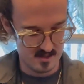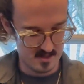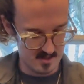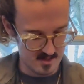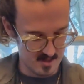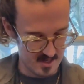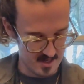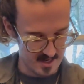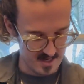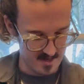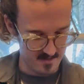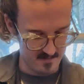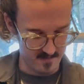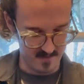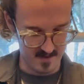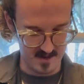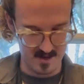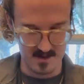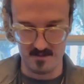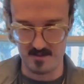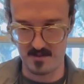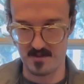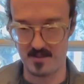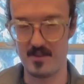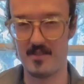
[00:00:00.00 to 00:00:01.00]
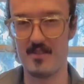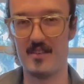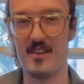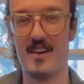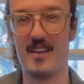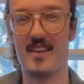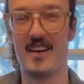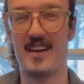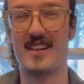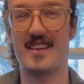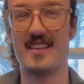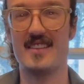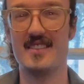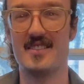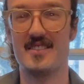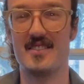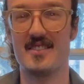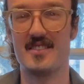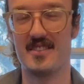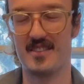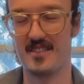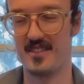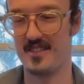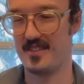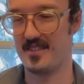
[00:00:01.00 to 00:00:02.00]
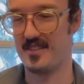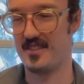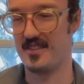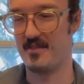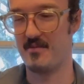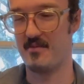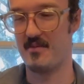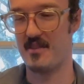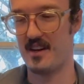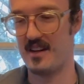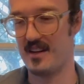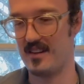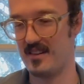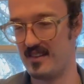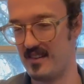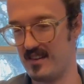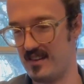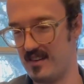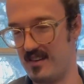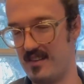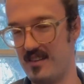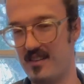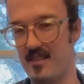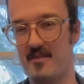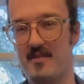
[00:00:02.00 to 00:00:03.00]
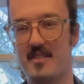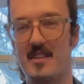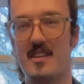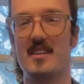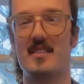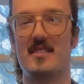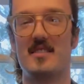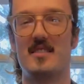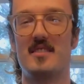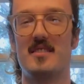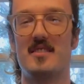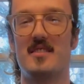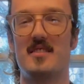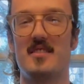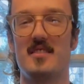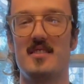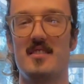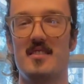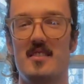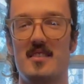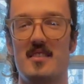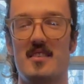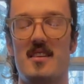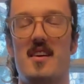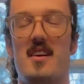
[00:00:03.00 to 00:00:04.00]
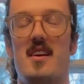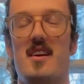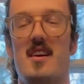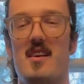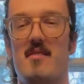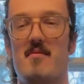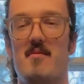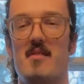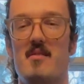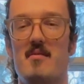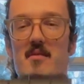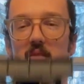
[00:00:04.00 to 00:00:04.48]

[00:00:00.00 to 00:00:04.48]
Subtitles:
gotta figure out what's going on. Like, this just doesn't seem right. I don't know if you guys can see on camera, but